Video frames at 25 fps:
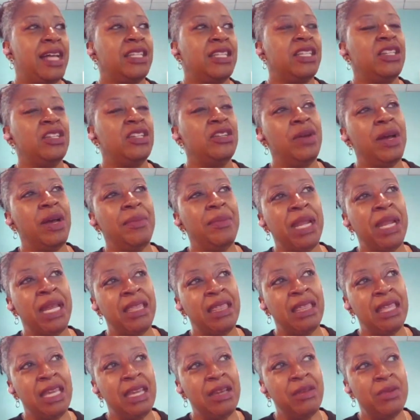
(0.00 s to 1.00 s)
So
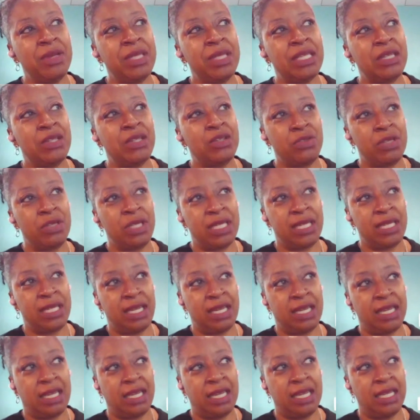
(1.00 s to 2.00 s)
I think what's
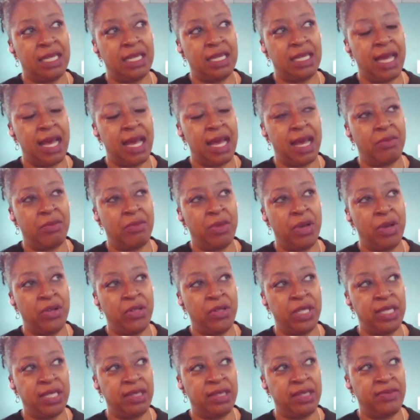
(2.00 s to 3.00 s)
interesting is that
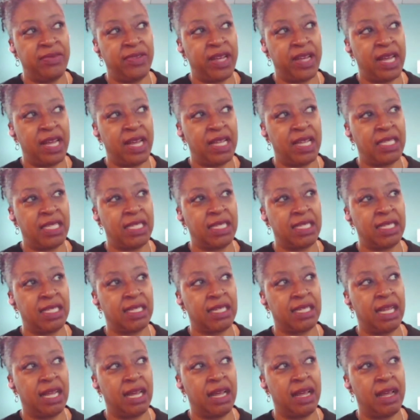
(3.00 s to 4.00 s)
most of
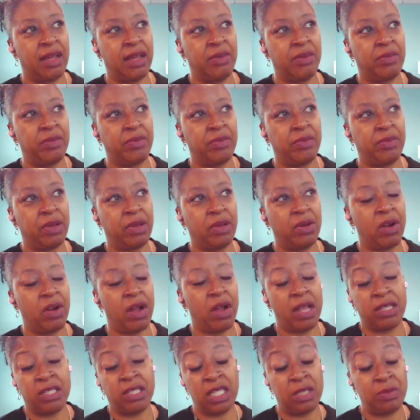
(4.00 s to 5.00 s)
us, or
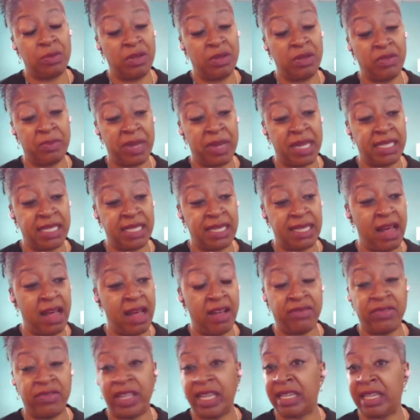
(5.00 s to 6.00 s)
I'll just speak for
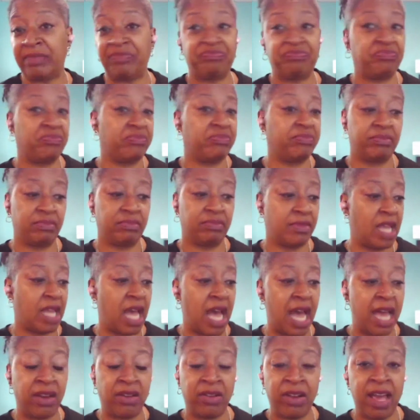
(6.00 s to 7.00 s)
myself,
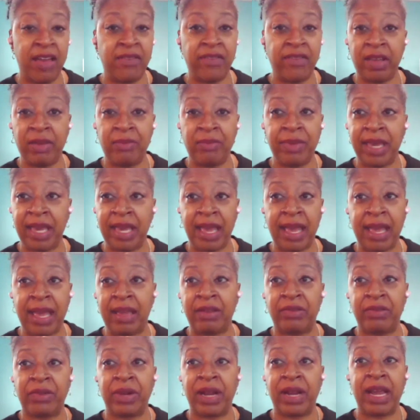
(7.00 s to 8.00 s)
I don't have an
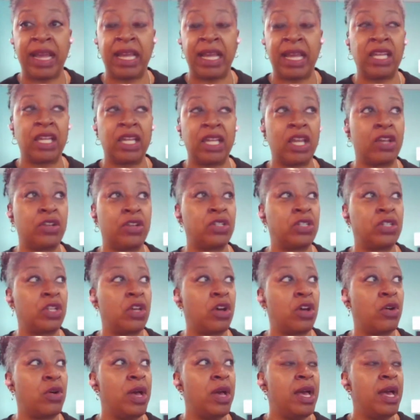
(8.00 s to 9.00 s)
MBA, right?
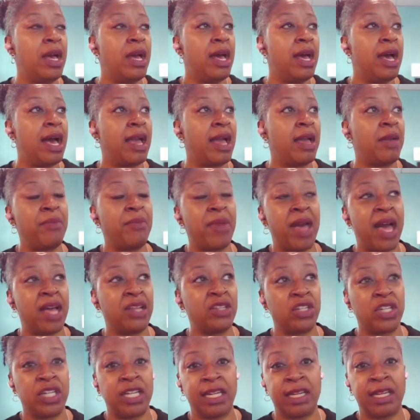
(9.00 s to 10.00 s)
So I
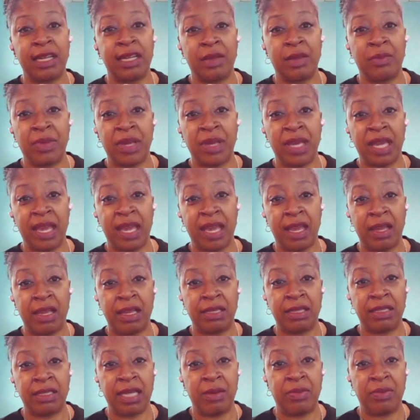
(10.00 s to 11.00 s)
imagine in an
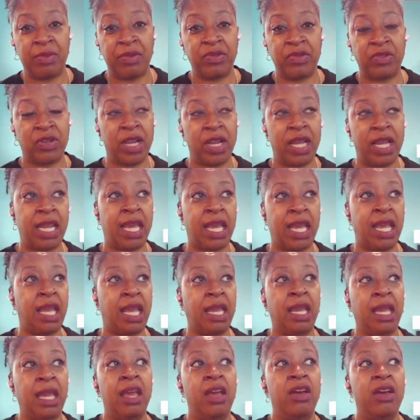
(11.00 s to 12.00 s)
MBA type of
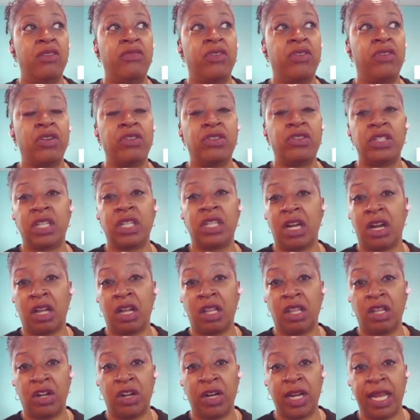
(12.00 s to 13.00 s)
training, folks
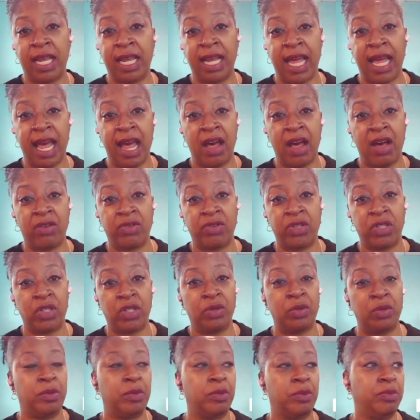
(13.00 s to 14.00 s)
are learning how
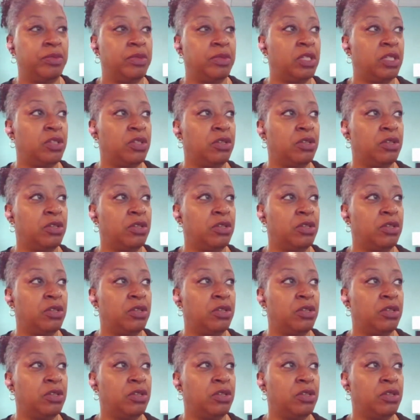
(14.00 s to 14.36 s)
to